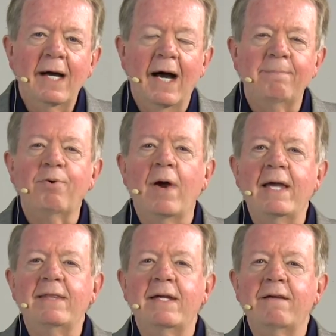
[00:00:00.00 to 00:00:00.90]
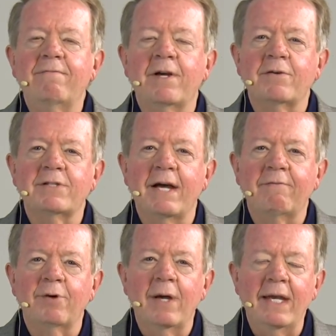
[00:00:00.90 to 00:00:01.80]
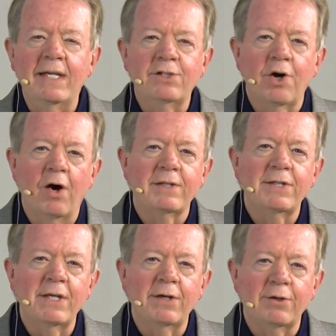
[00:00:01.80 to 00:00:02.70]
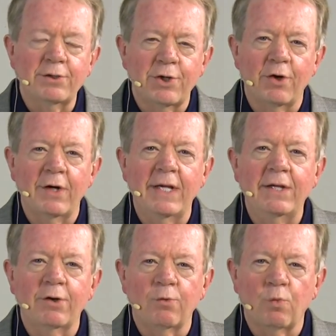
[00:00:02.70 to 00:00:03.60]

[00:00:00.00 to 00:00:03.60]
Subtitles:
I pray that if there's ever any tossing or turning or